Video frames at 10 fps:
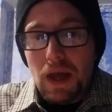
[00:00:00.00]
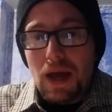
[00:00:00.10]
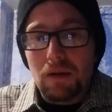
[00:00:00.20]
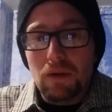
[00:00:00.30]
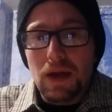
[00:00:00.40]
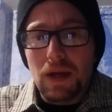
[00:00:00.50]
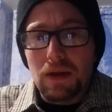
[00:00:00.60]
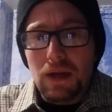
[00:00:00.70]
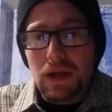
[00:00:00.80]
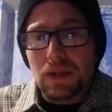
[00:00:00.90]
act
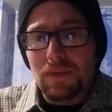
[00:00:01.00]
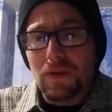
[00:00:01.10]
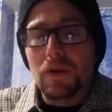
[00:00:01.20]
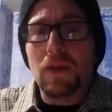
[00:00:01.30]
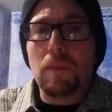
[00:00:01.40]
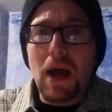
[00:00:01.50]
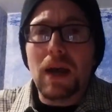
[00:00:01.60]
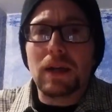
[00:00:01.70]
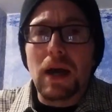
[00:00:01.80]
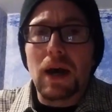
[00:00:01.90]
like as if you're the
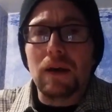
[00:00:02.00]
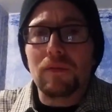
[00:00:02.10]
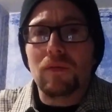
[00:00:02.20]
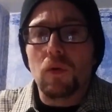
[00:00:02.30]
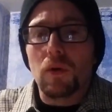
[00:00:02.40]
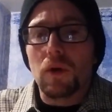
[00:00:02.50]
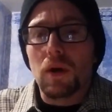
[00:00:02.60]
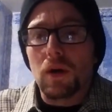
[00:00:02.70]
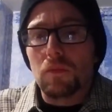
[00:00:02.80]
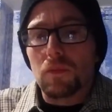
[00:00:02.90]
bad guy for